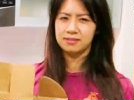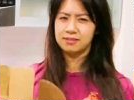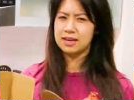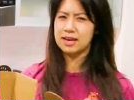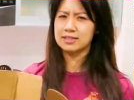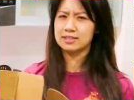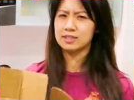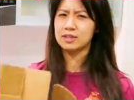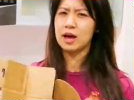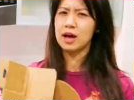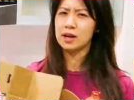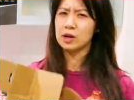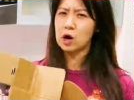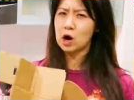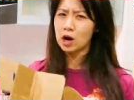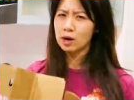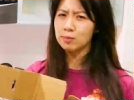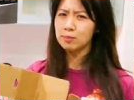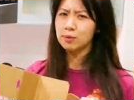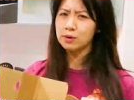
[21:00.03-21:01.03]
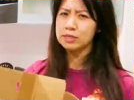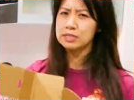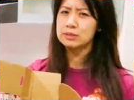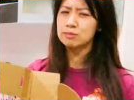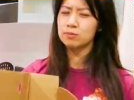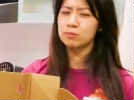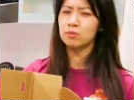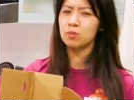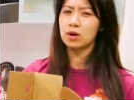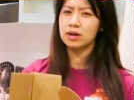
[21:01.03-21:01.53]
Yes, I, cardboard
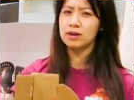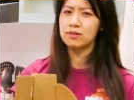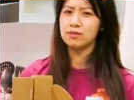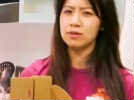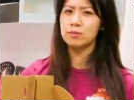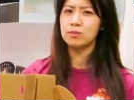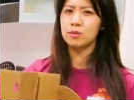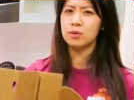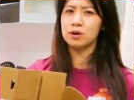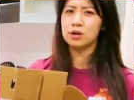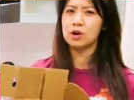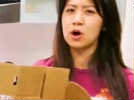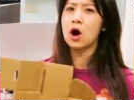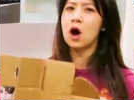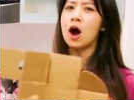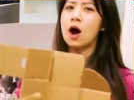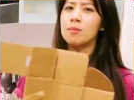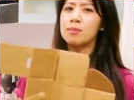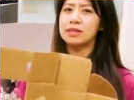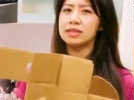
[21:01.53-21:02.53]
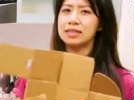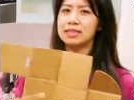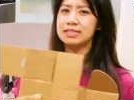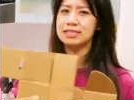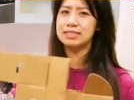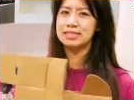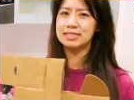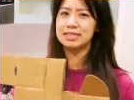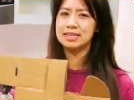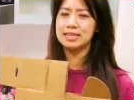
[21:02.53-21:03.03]
is one of the more commonly
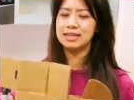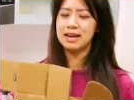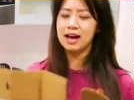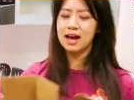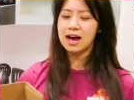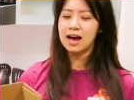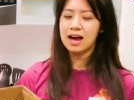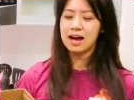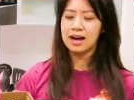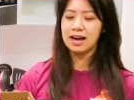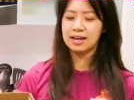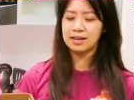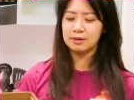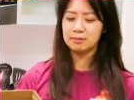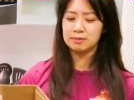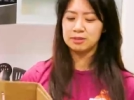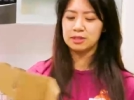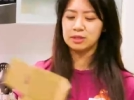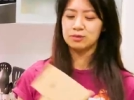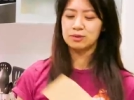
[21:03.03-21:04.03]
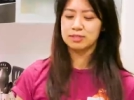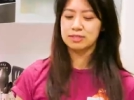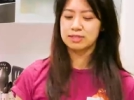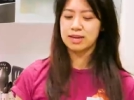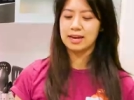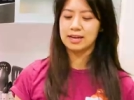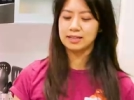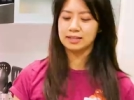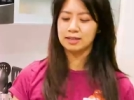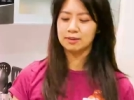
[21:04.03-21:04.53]
seen items in the
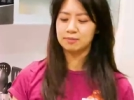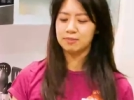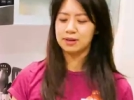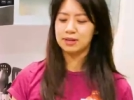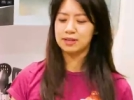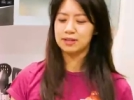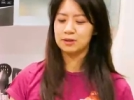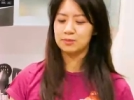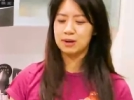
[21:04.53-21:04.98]
recycling bin.